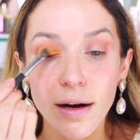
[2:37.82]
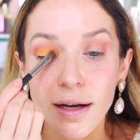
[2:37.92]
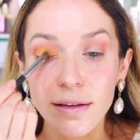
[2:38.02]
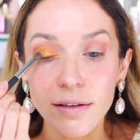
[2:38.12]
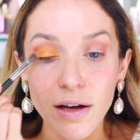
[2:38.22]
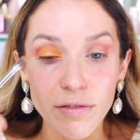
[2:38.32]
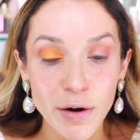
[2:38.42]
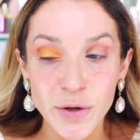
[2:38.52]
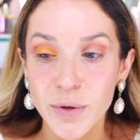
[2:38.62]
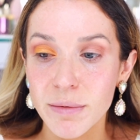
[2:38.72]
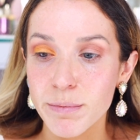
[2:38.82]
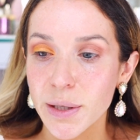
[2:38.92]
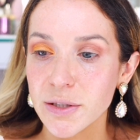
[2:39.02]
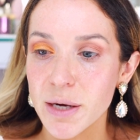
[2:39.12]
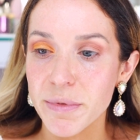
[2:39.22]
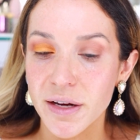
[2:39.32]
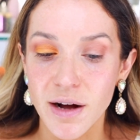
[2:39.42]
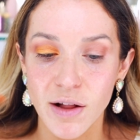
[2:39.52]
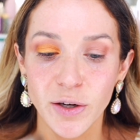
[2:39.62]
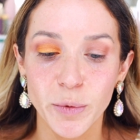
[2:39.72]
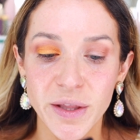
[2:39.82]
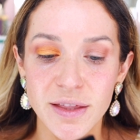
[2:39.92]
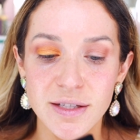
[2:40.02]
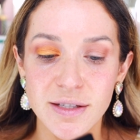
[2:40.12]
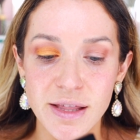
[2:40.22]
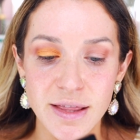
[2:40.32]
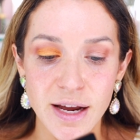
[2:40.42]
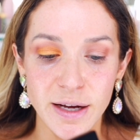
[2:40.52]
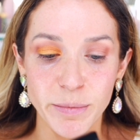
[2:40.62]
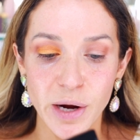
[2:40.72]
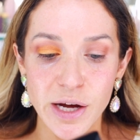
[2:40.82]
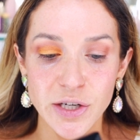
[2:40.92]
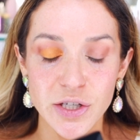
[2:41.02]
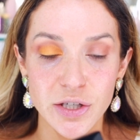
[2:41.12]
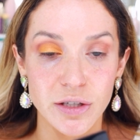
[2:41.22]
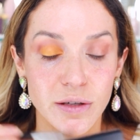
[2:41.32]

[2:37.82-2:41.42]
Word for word: I love how you can build up the color with this synthetic brush.